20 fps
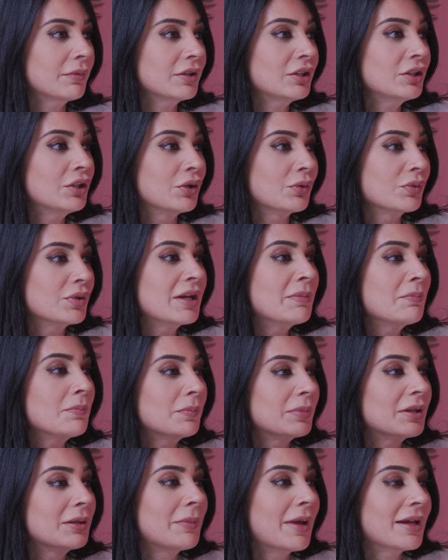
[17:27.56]

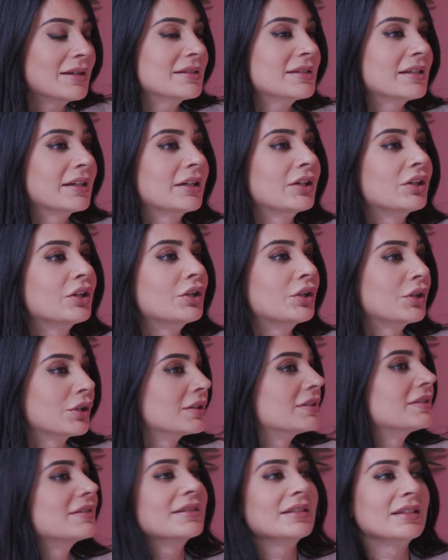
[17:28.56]
implementing
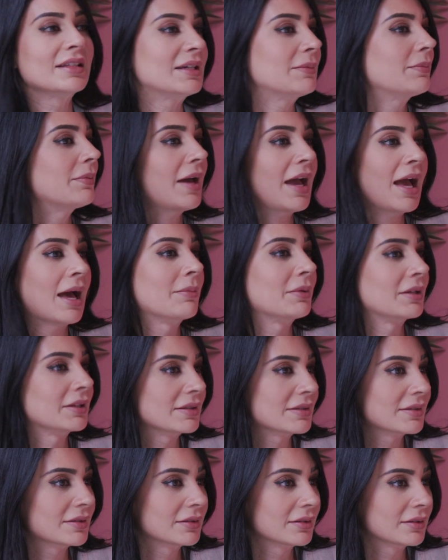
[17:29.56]
good sleep habits?